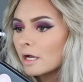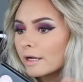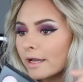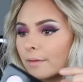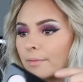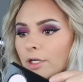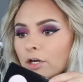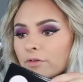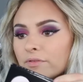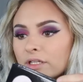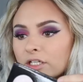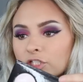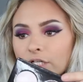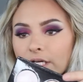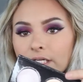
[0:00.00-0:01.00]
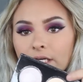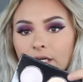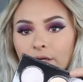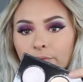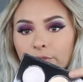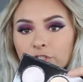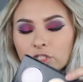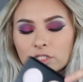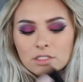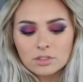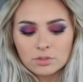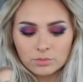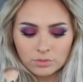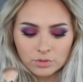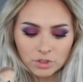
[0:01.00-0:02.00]
Okay, I'm gonna go for this shade here, which is
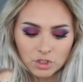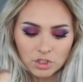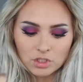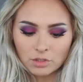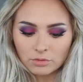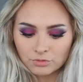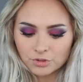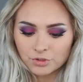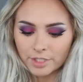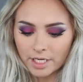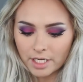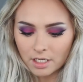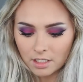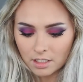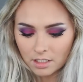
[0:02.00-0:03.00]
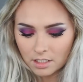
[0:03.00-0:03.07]
called Sultry.